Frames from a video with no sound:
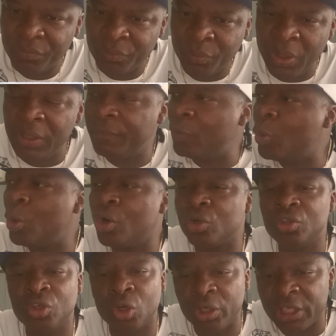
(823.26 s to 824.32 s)
We've all got
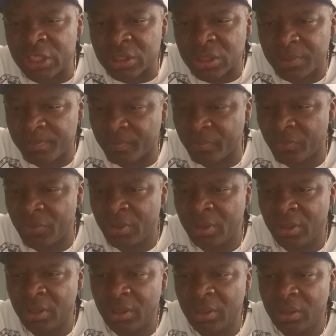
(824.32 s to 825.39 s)
knowledge.
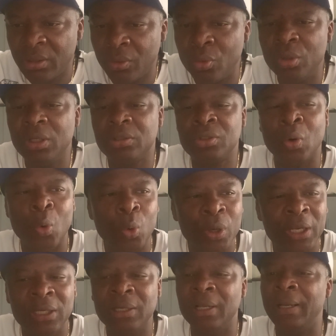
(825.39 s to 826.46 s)
All the
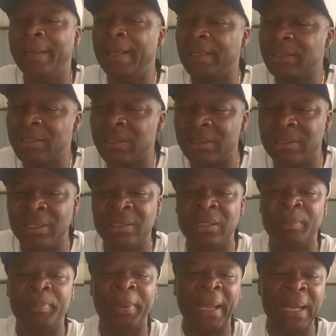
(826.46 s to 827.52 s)
talking, the lectures, the
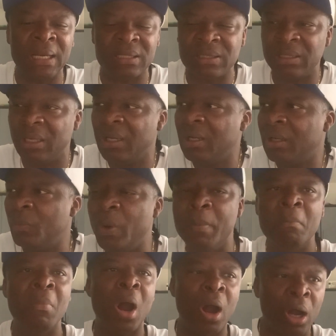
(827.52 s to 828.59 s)
debates. We
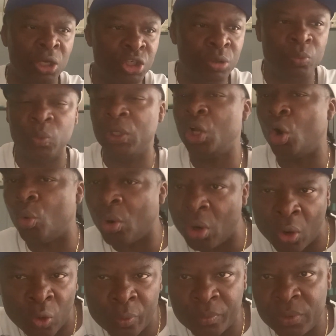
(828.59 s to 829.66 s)
march and we go
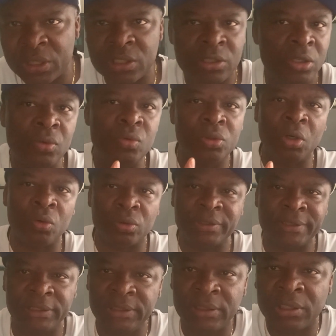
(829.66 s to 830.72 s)
home. We still don't
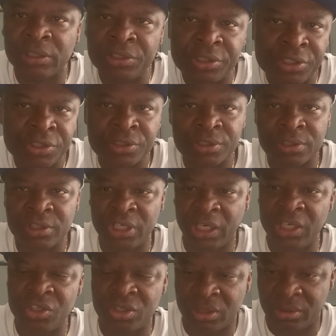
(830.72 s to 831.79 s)
see the conditions
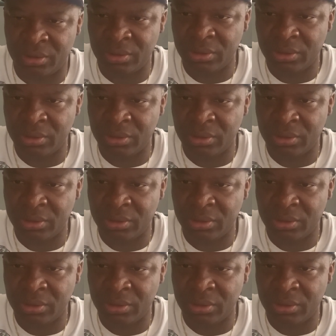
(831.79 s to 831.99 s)
changing.